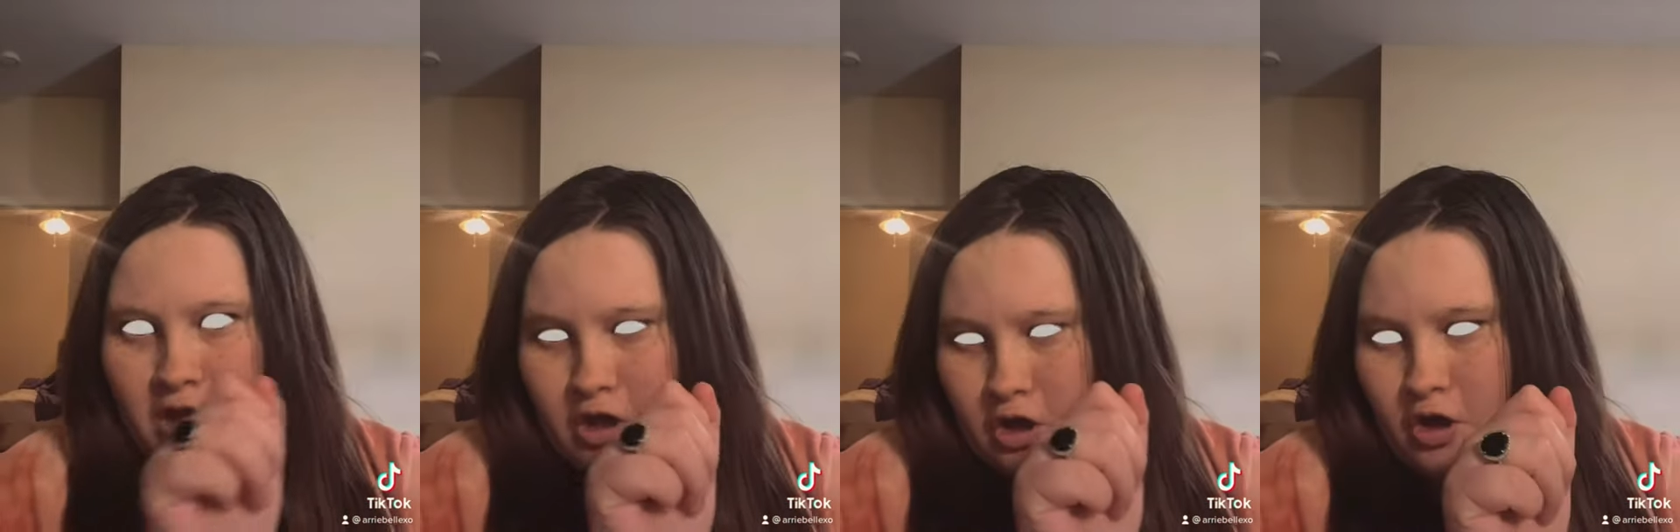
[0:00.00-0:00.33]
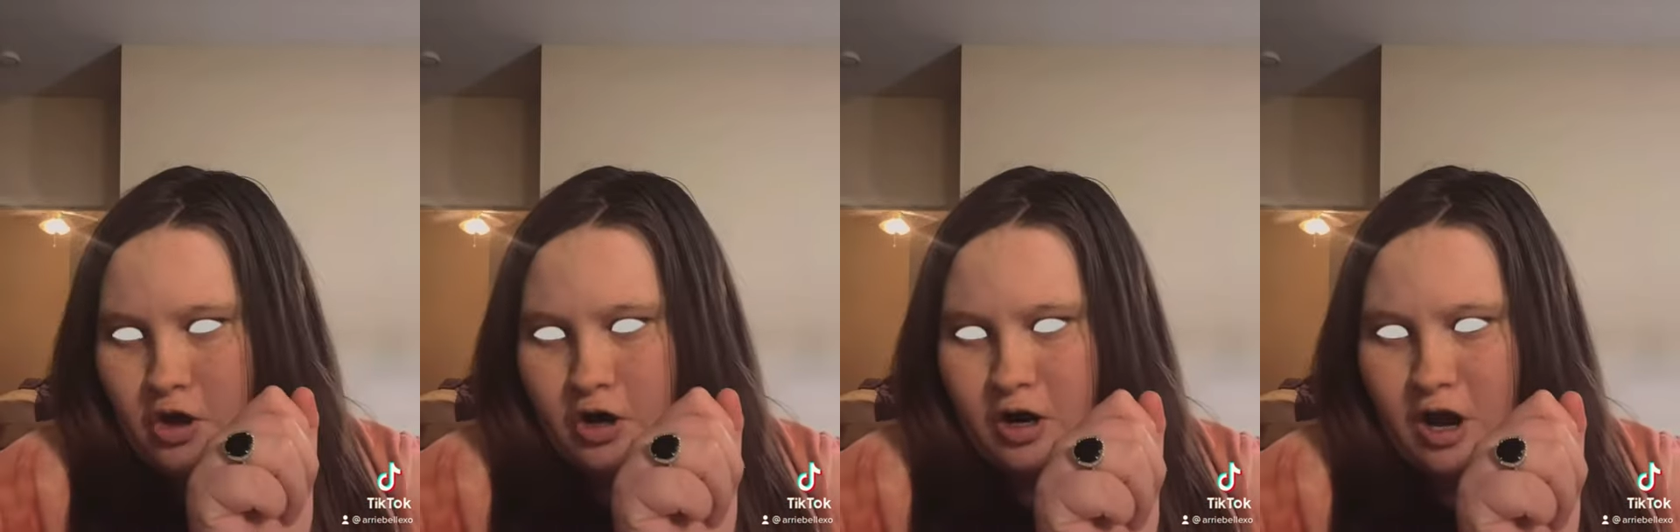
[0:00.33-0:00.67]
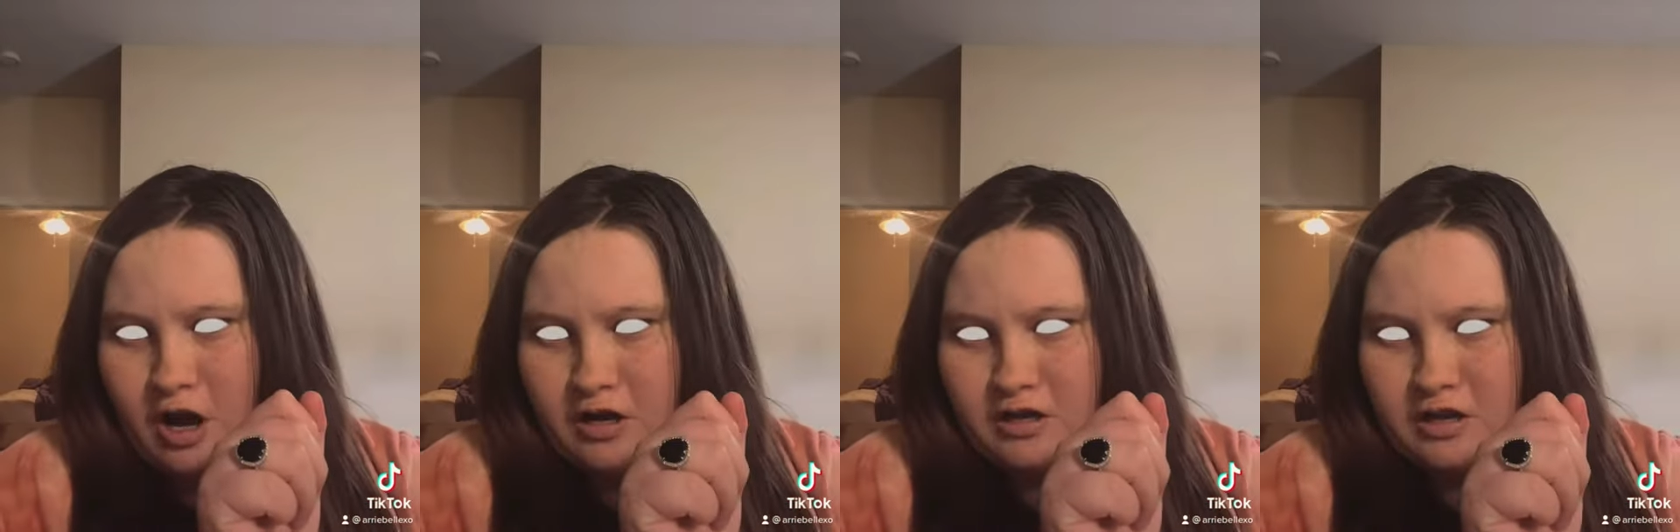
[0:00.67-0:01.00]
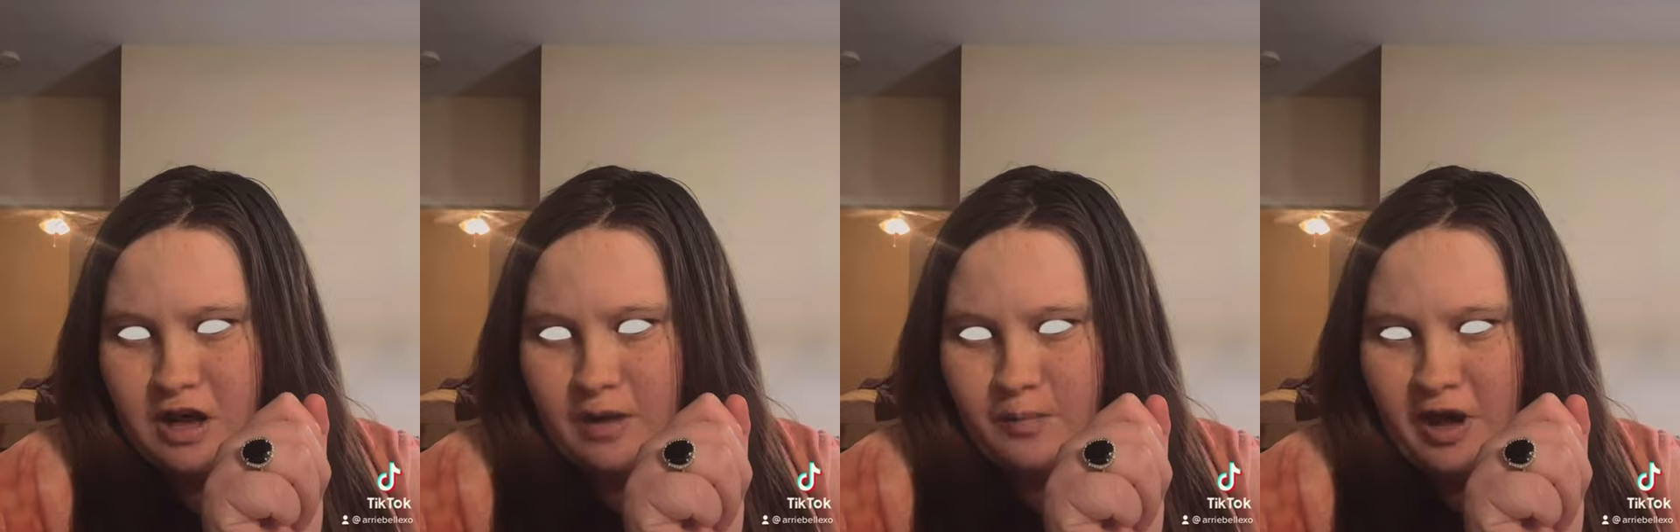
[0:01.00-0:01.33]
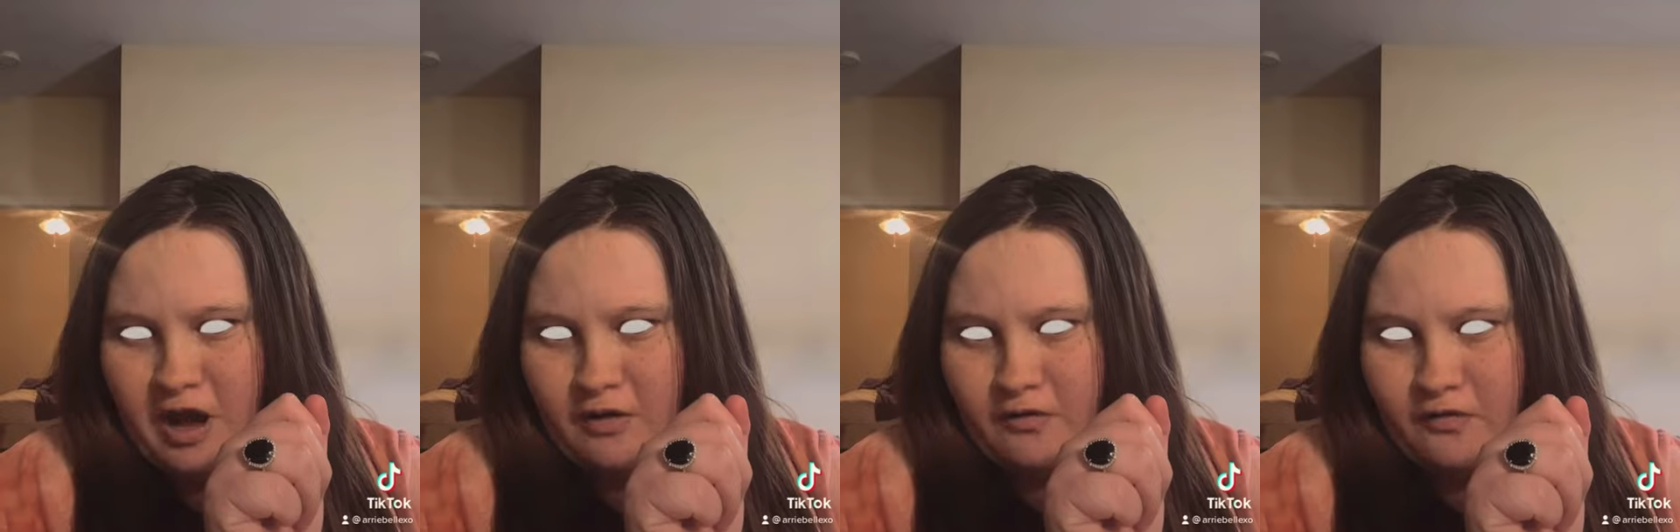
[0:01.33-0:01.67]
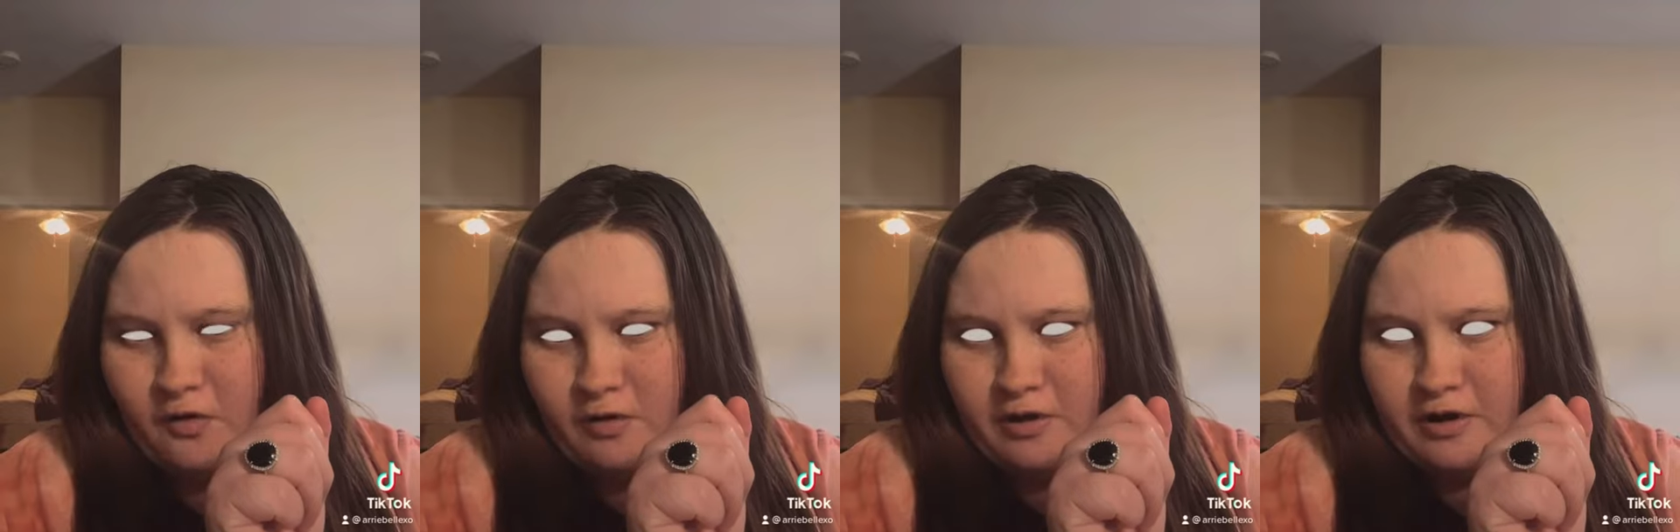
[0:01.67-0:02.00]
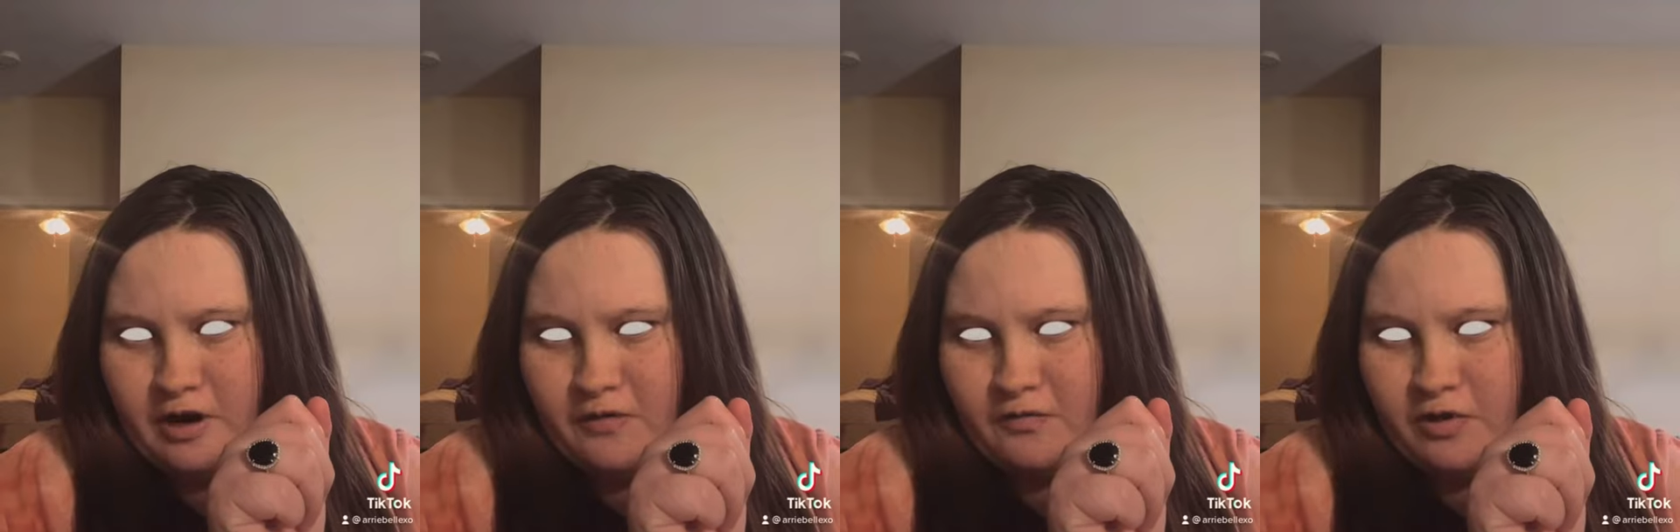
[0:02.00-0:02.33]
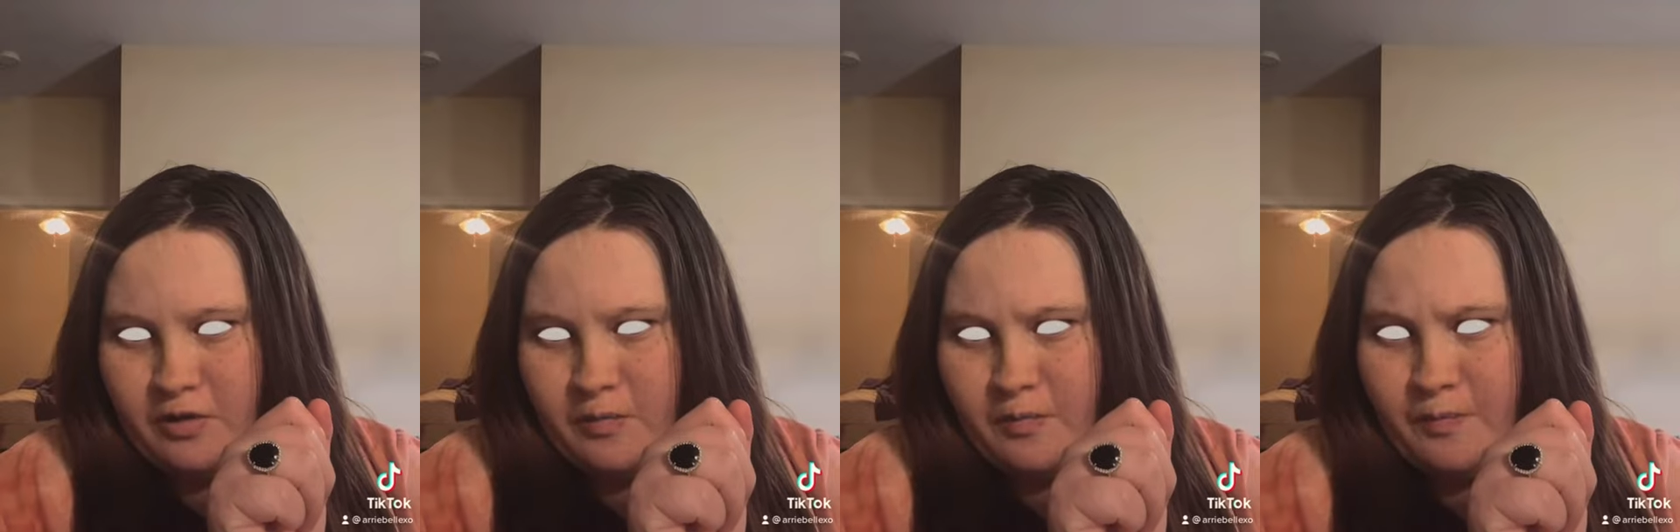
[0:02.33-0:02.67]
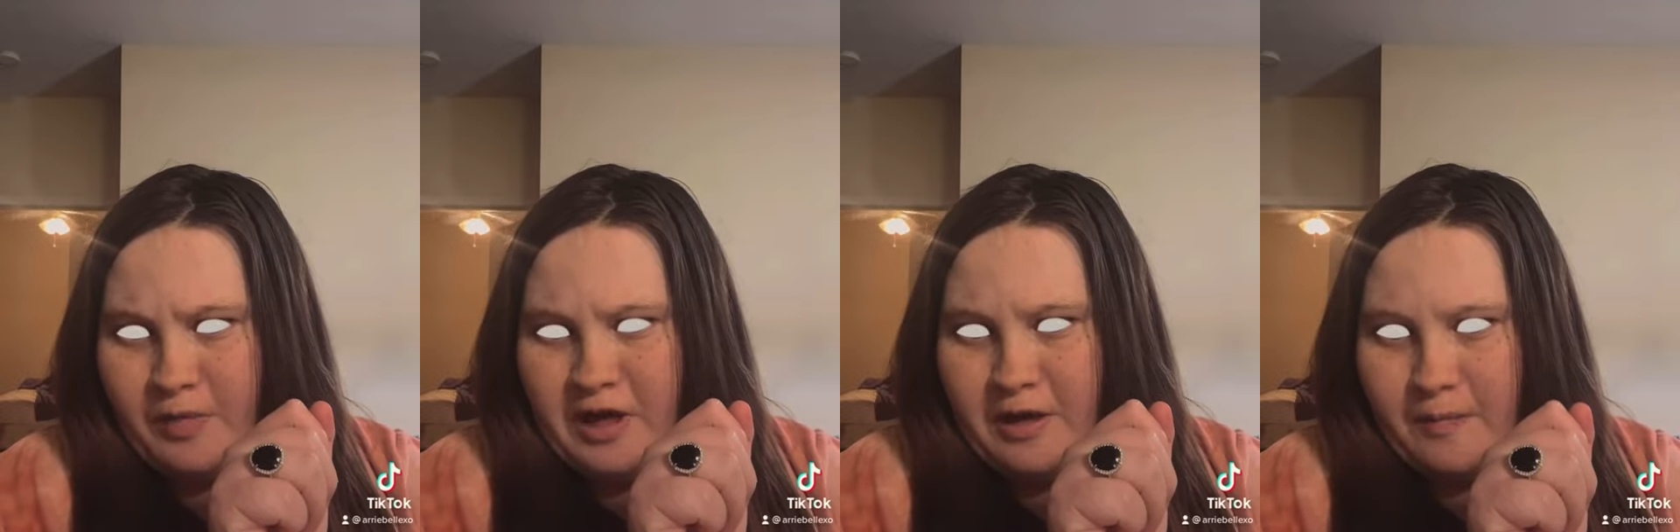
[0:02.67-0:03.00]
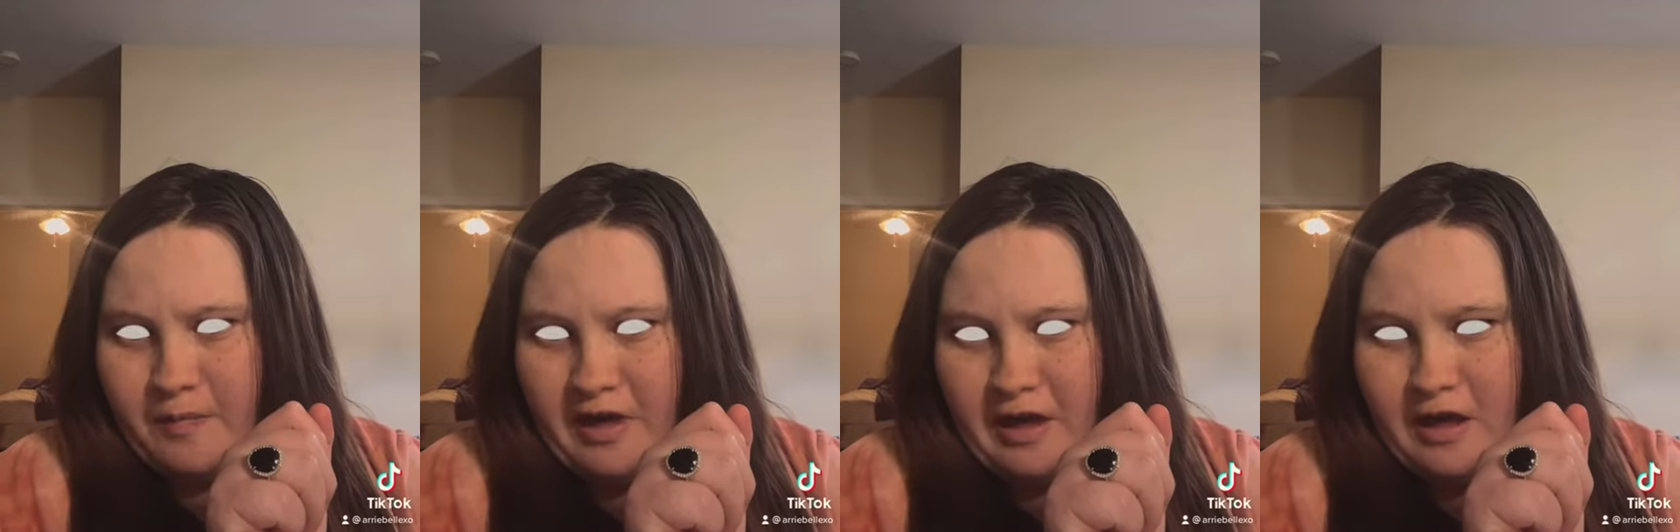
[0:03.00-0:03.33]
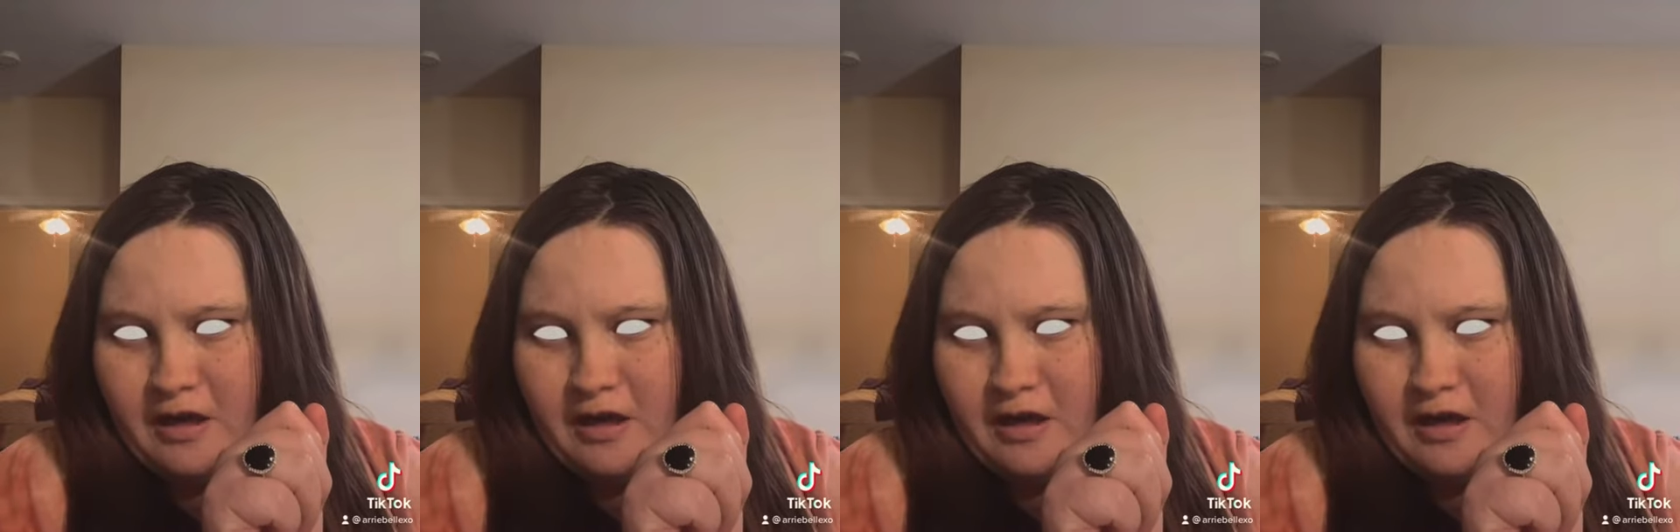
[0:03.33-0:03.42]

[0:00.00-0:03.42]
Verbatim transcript: Your God is not powerful enough to beat me.